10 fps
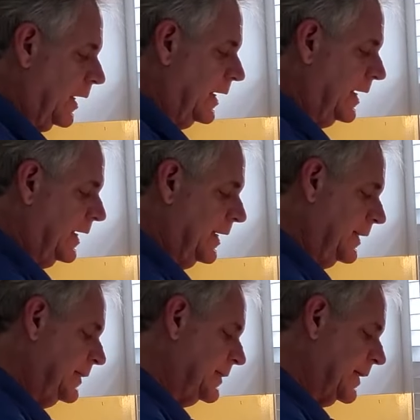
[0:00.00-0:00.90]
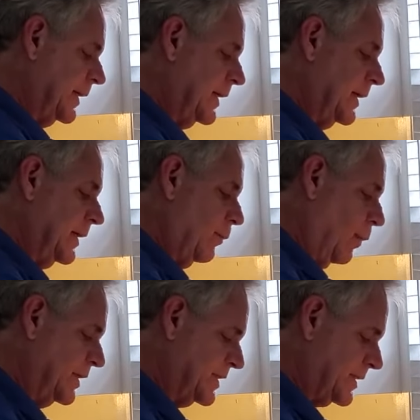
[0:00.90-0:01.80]
And
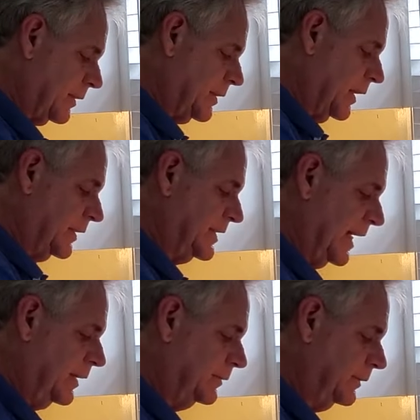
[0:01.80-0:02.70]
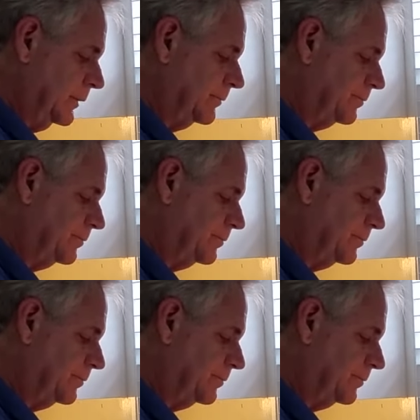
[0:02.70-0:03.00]
once they're cooked down,